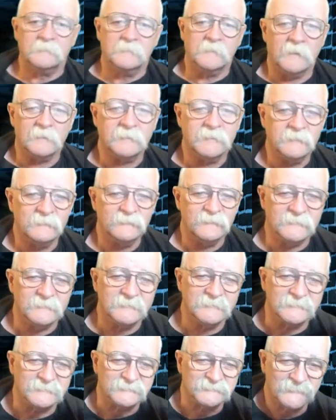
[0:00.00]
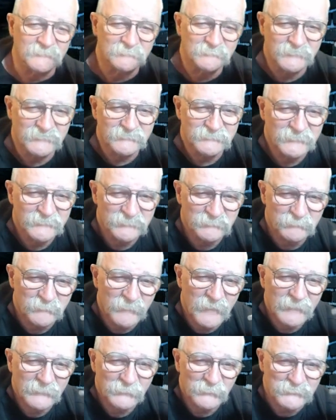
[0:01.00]
I'll give you a hint. Somebody did it
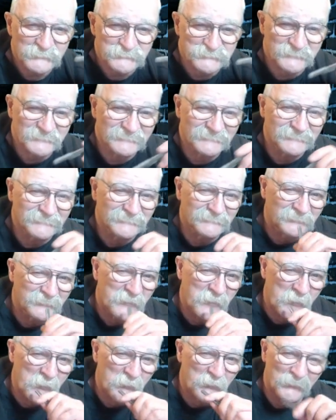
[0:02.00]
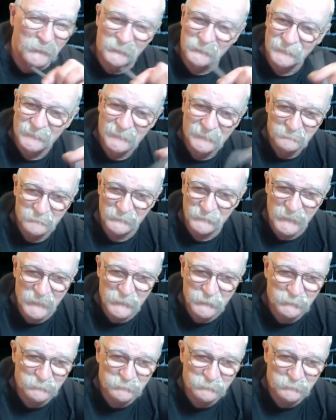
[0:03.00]
backwards. But that